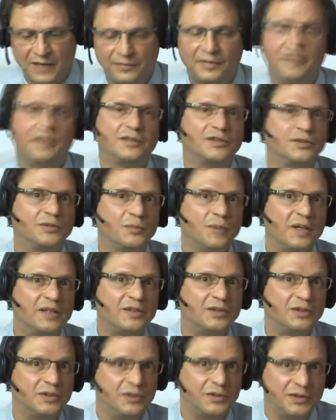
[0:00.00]
I think mm. I hmm. should
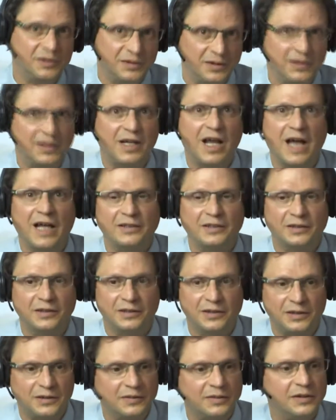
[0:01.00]
mention to the the
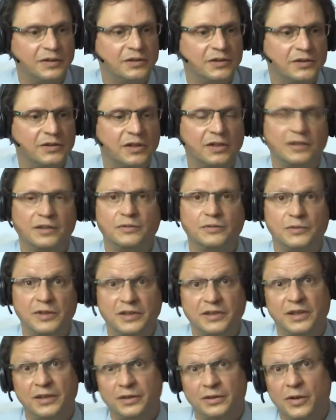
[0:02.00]
Cadeler is another
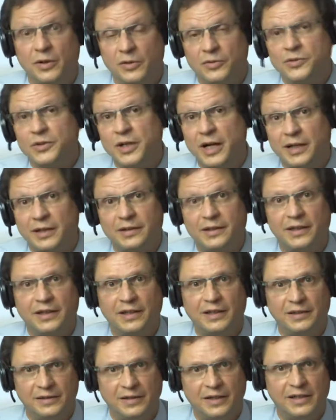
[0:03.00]
recent contract
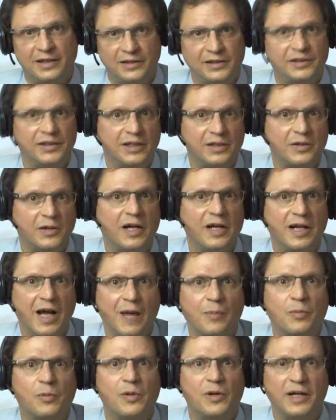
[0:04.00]
that that is a crane
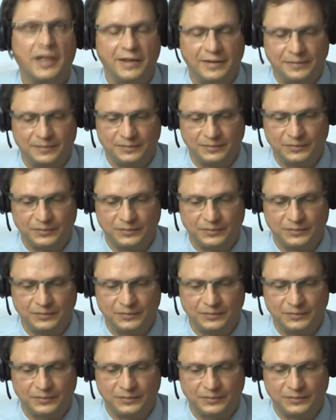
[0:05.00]
upgrade,